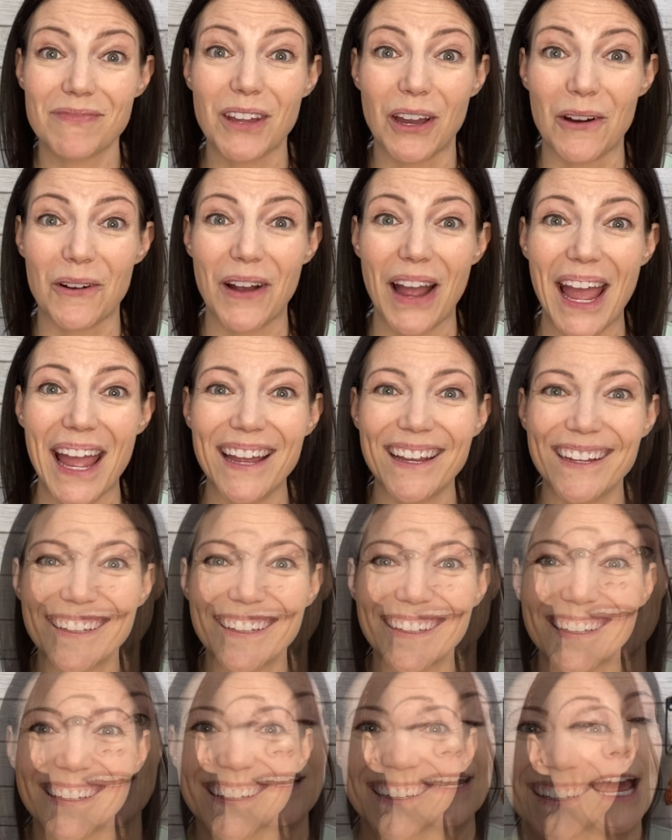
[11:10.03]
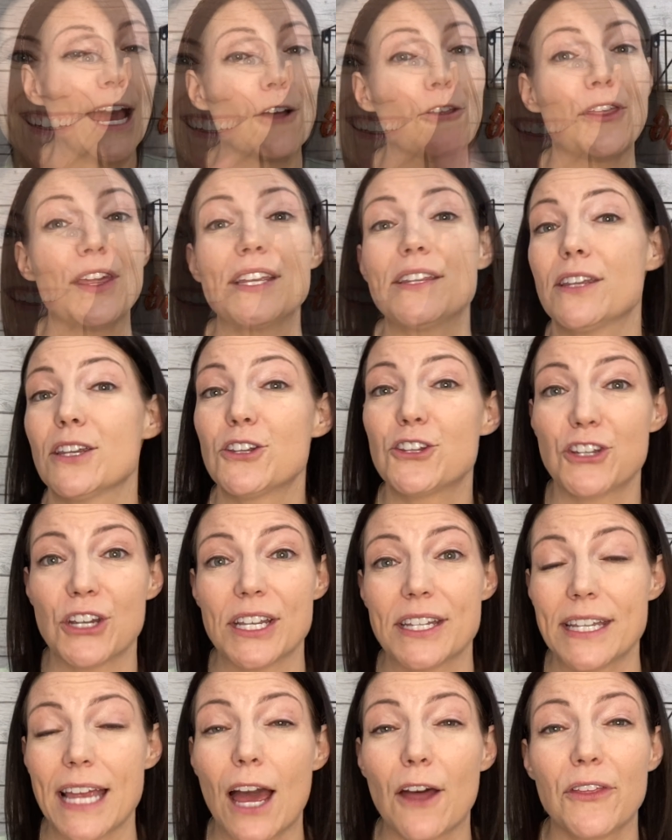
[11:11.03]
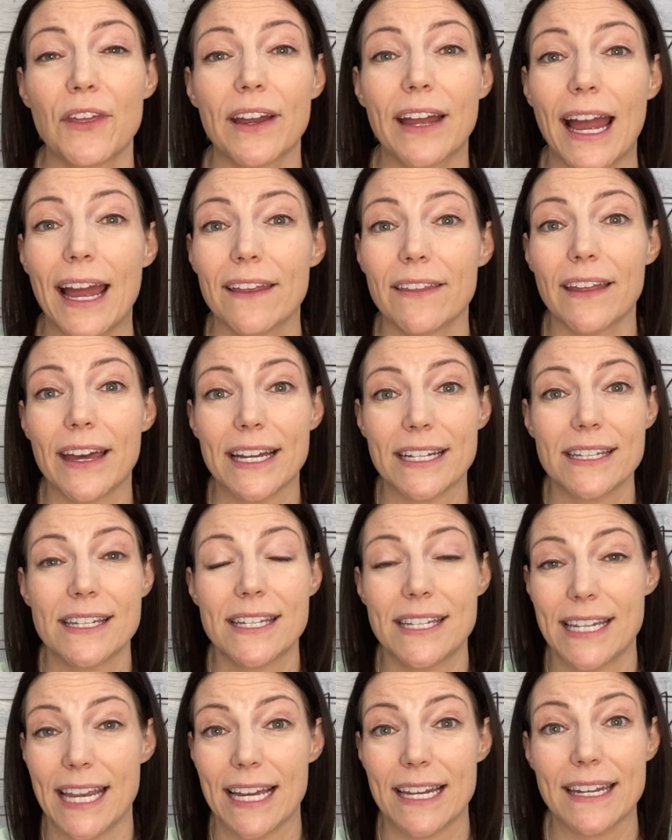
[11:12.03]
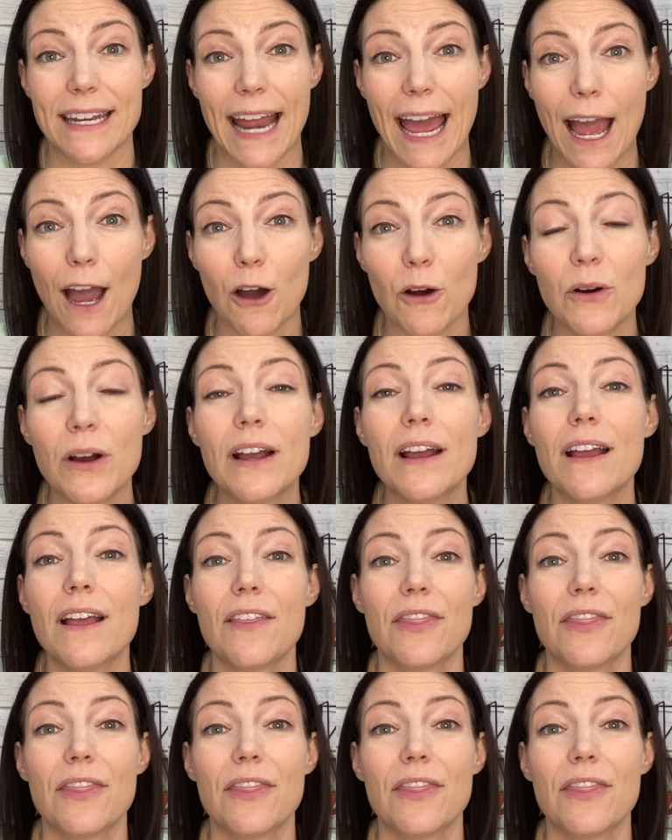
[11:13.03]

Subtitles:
Okay? Now, this is just how the guidelines stand now.